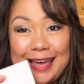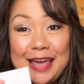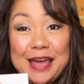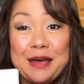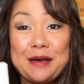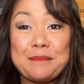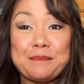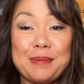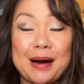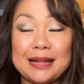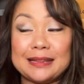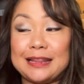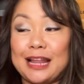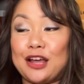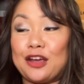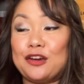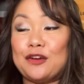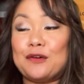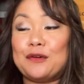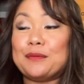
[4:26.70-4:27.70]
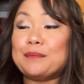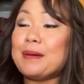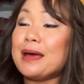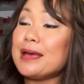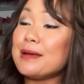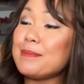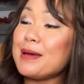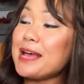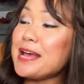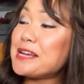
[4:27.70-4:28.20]
but my
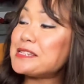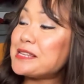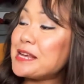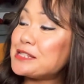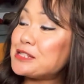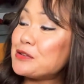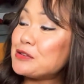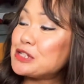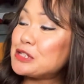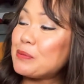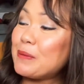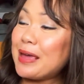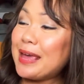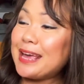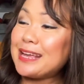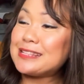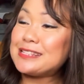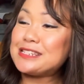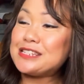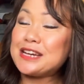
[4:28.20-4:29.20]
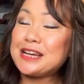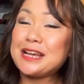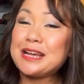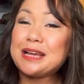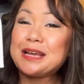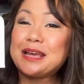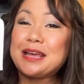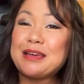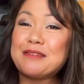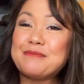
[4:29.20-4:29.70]
SA is so sweet.
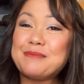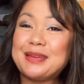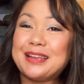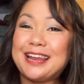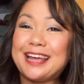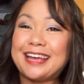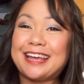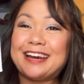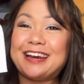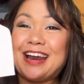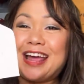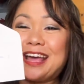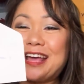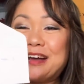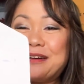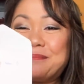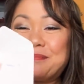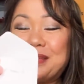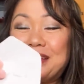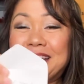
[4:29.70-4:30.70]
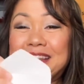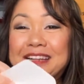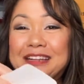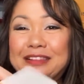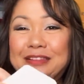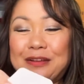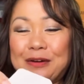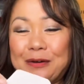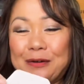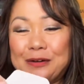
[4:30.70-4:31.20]
She give me a little
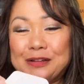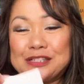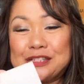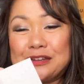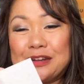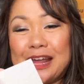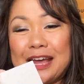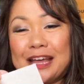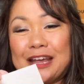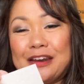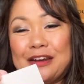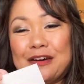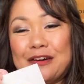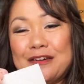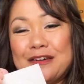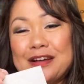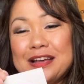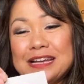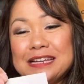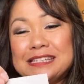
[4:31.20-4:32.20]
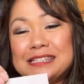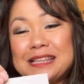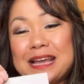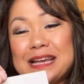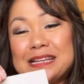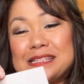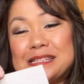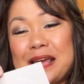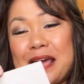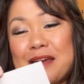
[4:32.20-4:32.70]
note. So
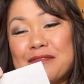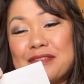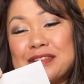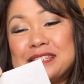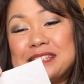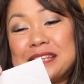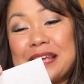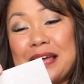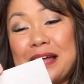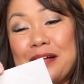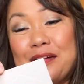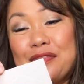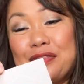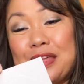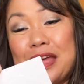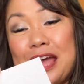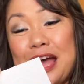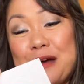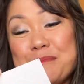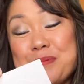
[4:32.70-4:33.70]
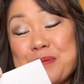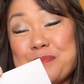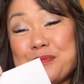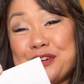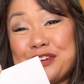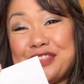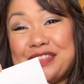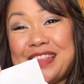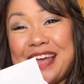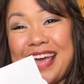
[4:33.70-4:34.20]
stay safe and stay healthy. Happy
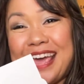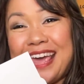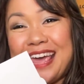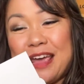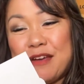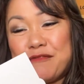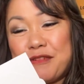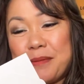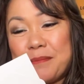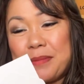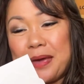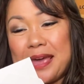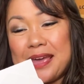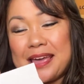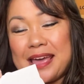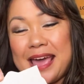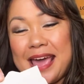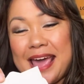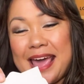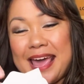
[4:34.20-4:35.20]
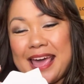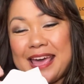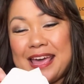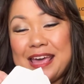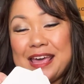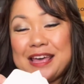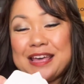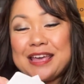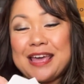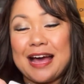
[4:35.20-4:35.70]
birthday from KK.
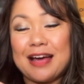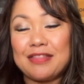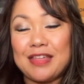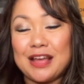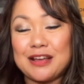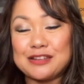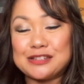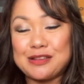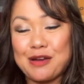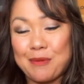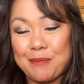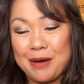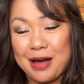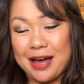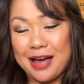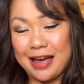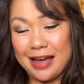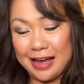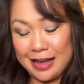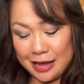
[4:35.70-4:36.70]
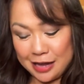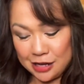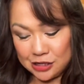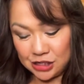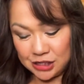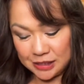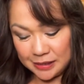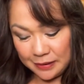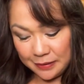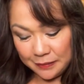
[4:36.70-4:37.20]
Yeah, thank you so
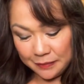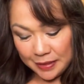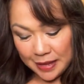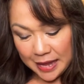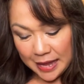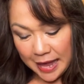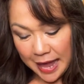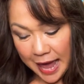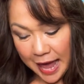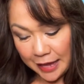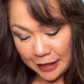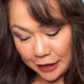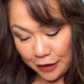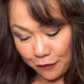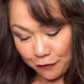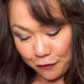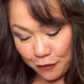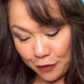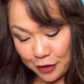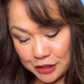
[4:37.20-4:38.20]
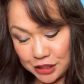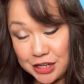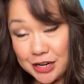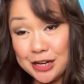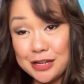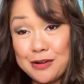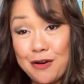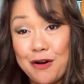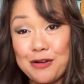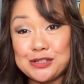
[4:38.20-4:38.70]
much. Yeah, and then of course
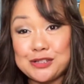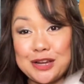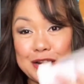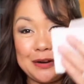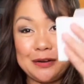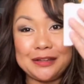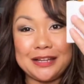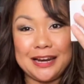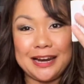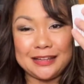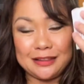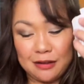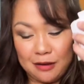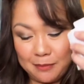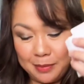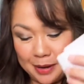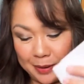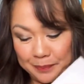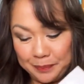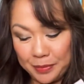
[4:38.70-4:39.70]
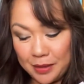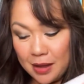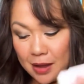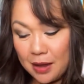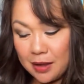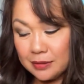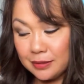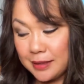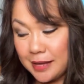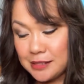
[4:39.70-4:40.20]
she also include a lot of
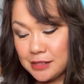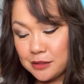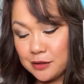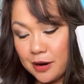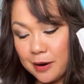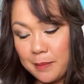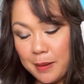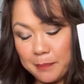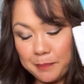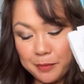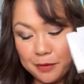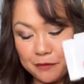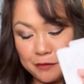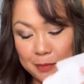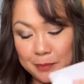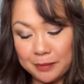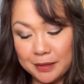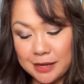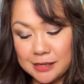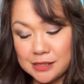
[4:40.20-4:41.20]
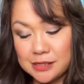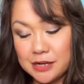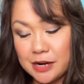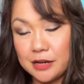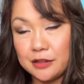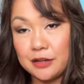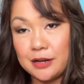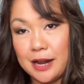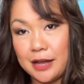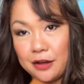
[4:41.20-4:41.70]
tester, a perfume tester,
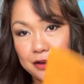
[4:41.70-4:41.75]
and then